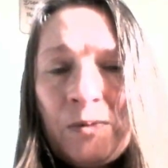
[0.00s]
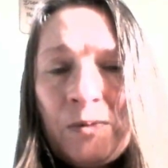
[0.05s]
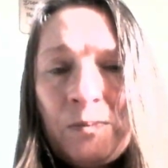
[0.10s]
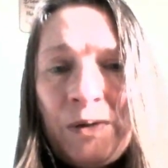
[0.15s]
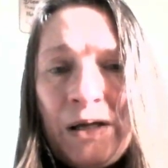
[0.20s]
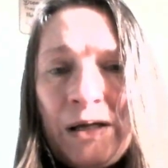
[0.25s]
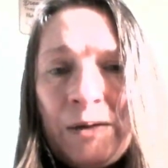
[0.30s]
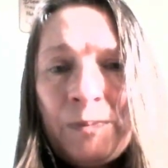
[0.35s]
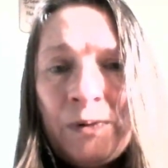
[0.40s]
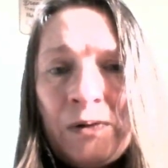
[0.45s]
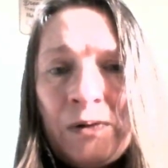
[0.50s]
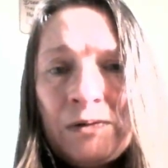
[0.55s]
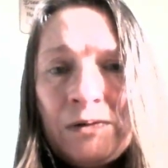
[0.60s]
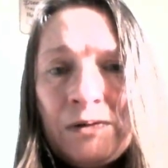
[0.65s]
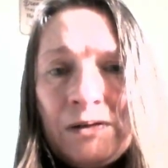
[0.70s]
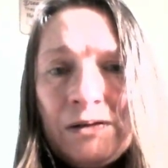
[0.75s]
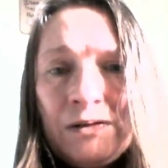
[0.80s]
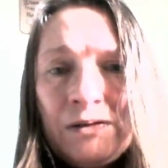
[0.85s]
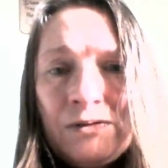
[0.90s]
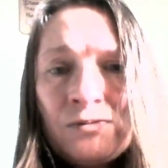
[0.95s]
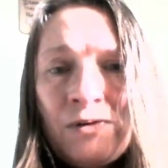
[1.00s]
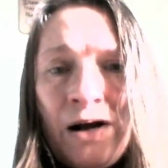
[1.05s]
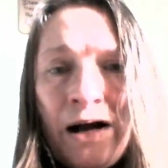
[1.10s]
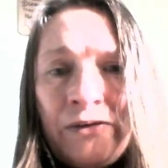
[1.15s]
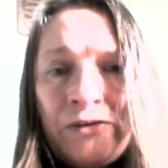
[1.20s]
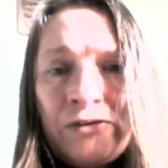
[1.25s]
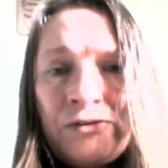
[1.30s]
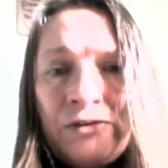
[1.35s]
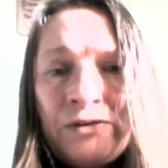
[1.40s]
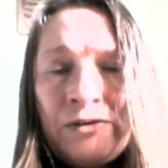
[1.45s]
people
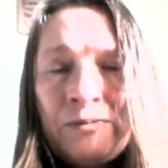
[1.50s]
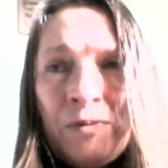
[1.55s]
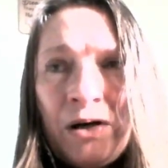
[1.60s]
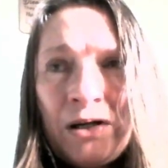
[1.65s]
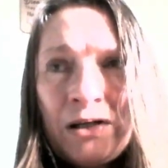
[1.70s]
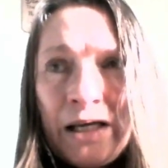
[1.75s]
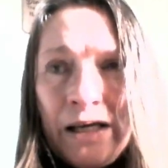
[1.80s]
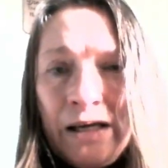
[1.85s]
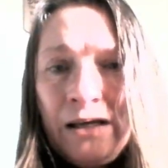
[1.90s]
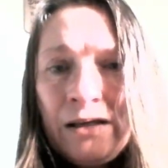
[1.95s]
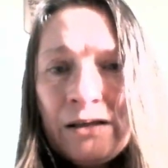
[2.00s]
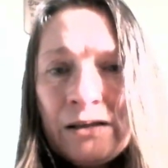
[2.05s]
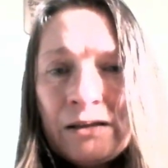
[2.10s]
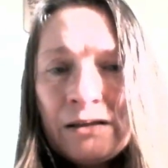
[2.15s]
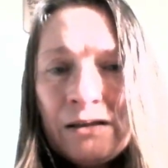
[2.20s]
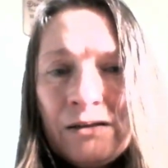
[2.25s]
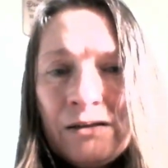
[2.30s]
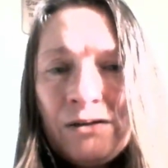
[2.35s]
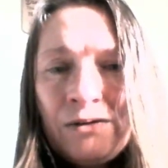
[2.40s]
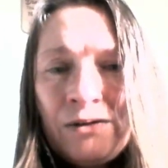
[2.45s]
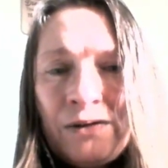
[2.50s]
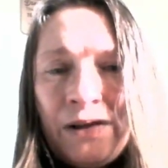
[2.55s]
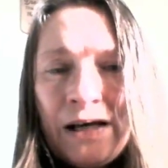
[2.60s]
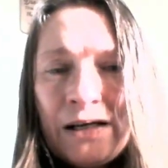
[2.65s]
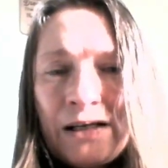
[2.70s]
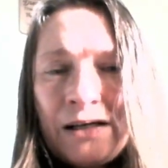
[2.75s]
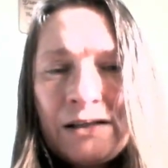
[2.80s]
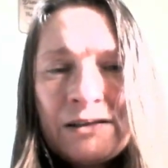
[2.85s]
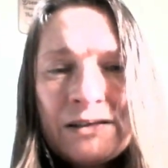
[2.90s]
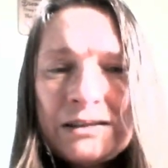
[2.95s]
rather than money and all
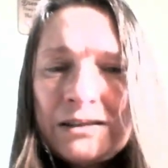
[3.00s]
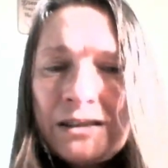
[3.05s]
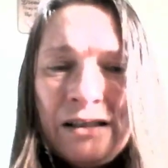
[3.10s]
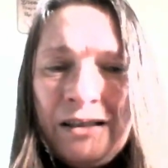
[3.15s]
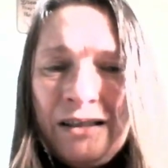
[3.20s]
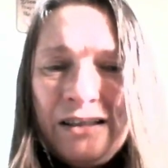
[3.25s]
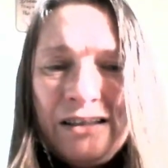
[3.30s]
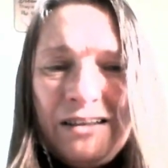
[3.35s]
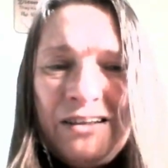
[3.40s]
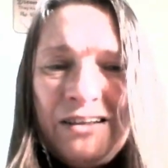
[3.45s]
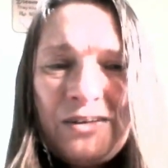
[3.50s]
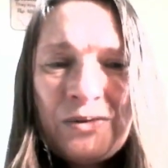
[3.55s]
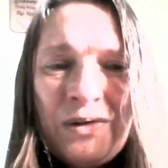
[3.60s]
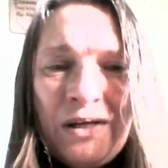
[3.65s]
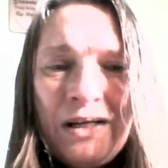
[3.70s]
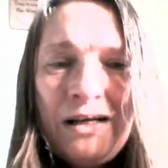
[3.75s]
that kind of stuff, you know,